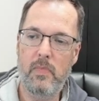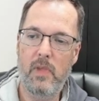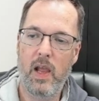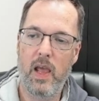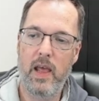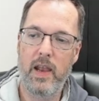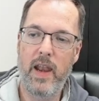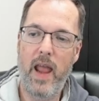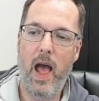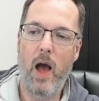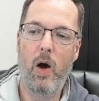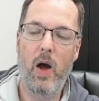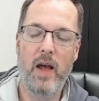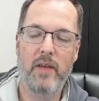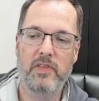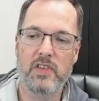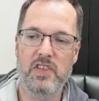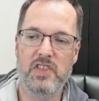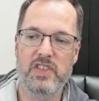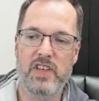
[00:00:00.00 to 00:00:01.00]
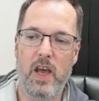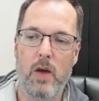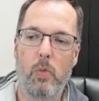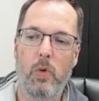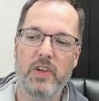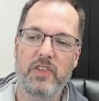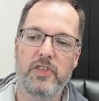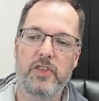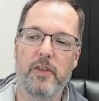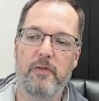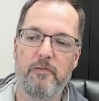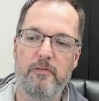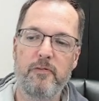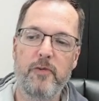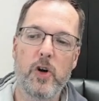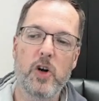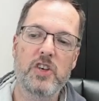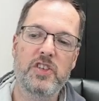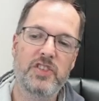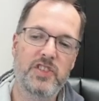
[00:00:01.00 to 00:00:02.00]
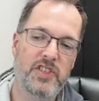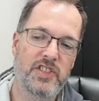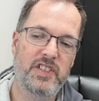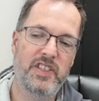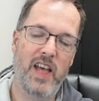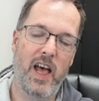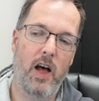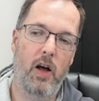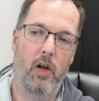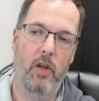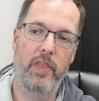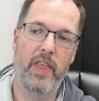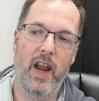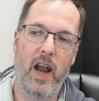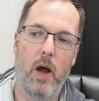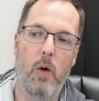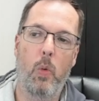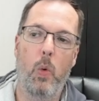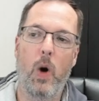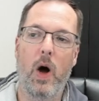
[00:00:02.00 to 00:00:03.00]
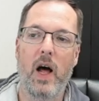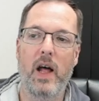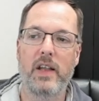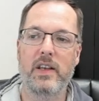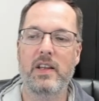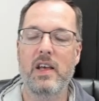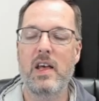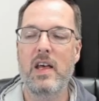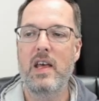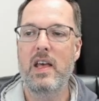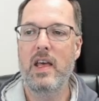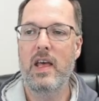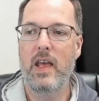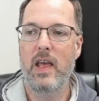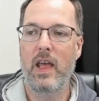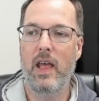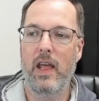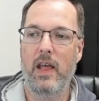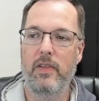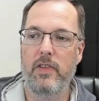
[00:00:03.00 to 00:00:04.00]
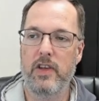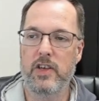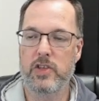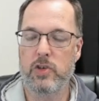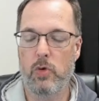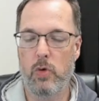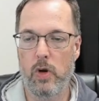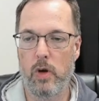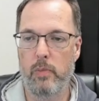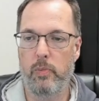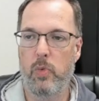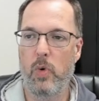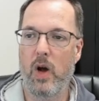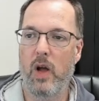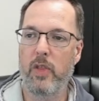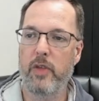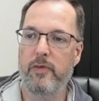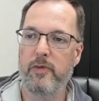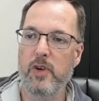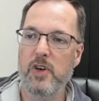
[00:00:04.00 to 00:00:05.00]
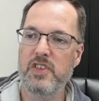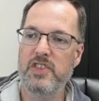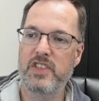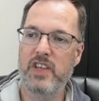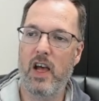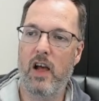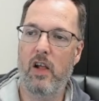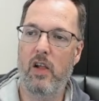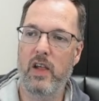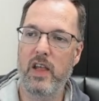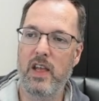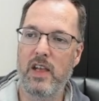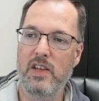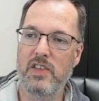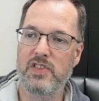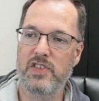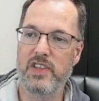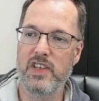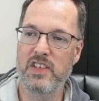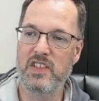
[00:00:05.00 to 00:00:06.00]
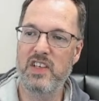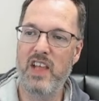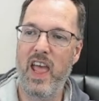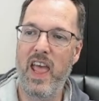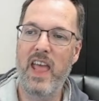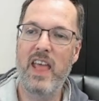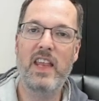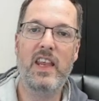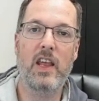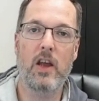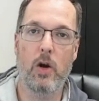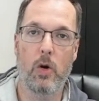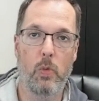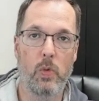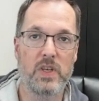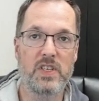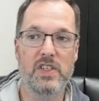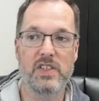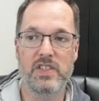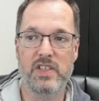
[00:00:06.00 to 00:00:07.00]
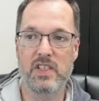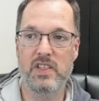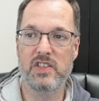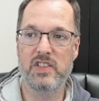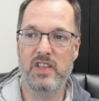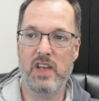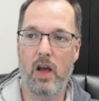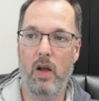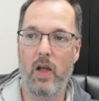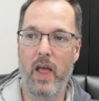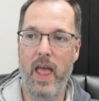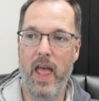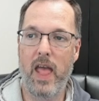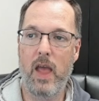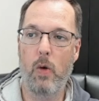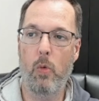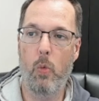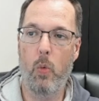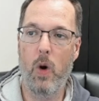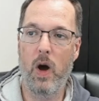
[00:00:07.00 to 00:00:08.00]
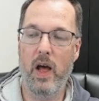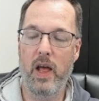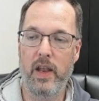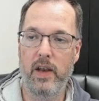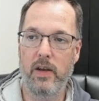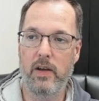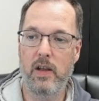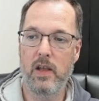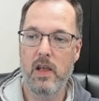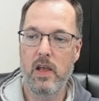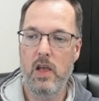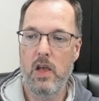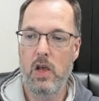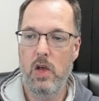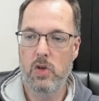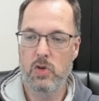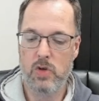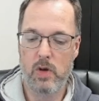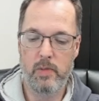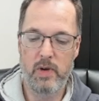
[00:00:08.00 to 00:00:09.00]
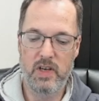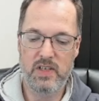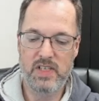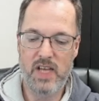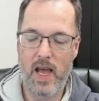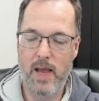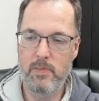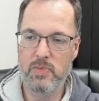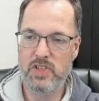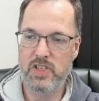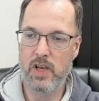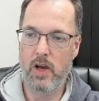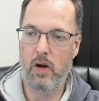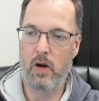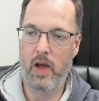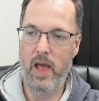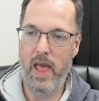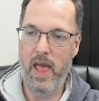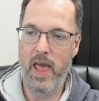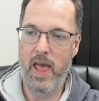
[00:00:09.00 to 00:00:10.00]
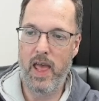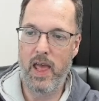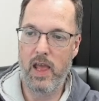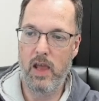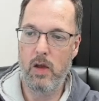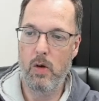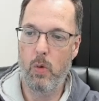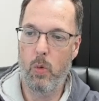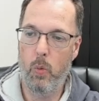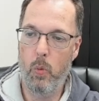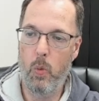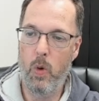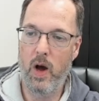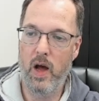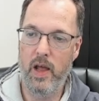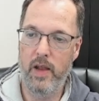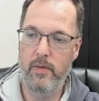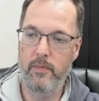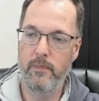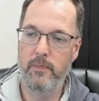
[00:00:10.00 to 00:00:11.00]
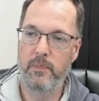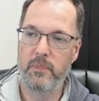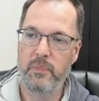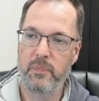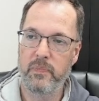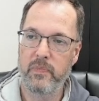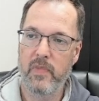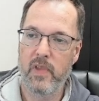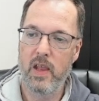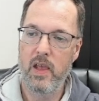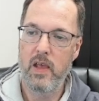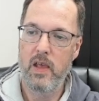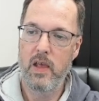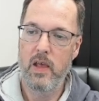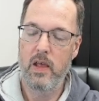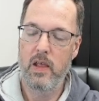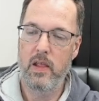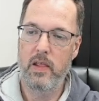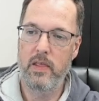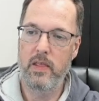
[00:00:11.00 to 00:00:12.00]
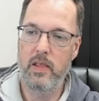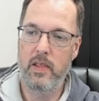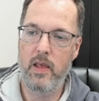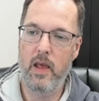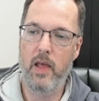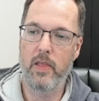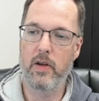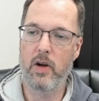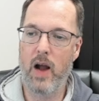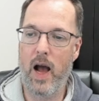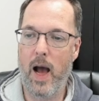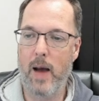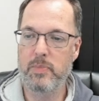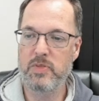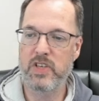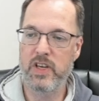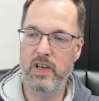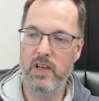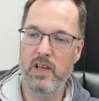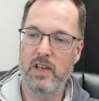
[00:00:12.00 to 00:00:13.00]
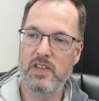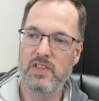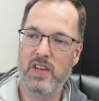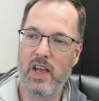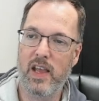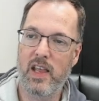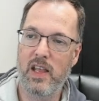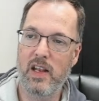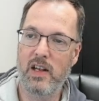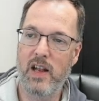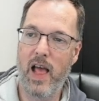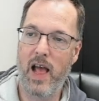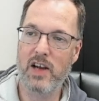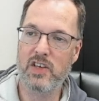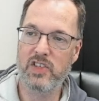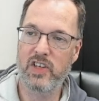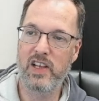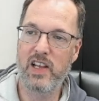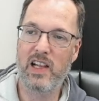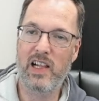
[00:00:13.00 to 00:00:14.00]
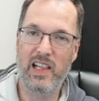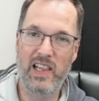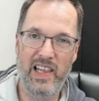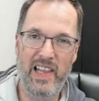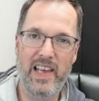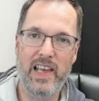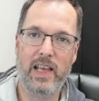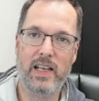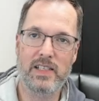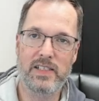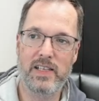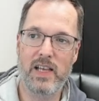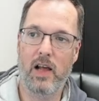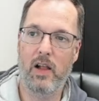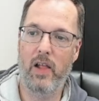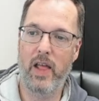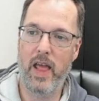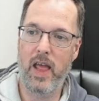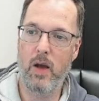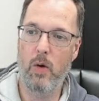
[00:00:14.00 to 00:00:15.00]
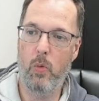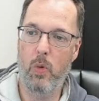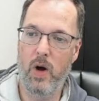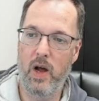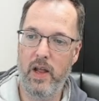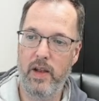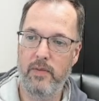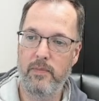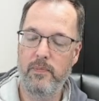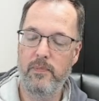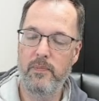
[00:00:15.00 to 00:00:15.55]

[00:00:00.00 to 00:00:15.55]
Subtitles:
And now I have to say, what's the first cell that I want in this group? Well, the first cell is this 8 here, which is in cell A1. So I'm going to type cell A1. The other option is I can actually click cell A1.